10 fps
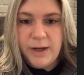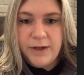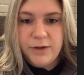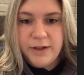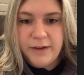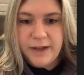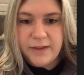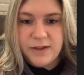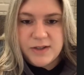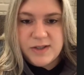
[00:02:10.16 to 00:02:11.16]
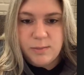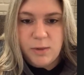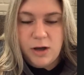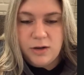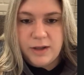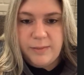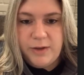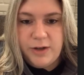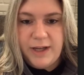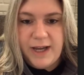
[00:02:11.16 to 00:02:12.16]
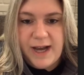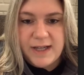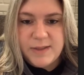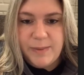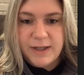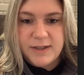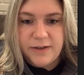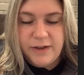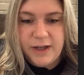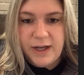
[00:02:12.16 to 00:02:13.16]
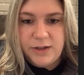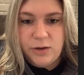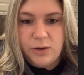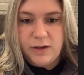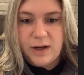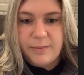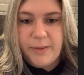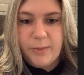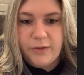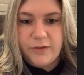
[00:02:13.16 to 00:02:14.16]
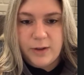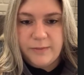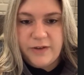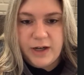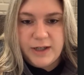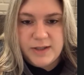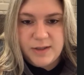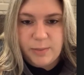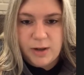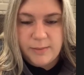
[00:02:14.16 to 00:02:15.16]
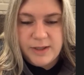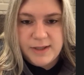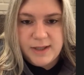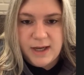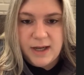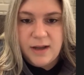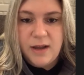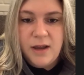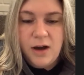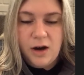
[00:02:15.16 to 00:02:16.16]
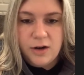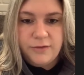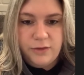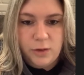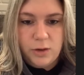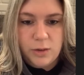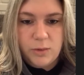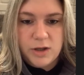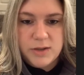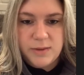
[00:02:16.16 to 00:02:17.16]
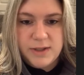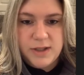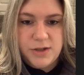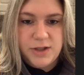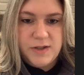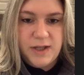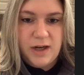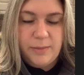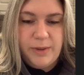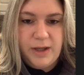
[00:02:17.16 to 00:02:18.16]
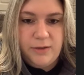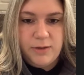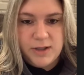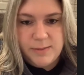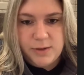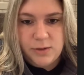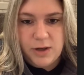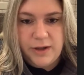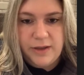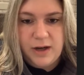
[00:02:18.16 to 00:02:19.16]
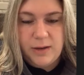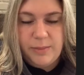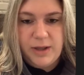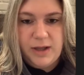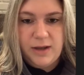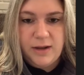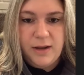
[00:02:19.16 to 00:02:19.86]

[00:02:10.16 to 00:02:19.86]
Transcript: really like the small community aspect of it. I know a lot of people from various departments that our floor works with, such as therapy, respiratory therapy,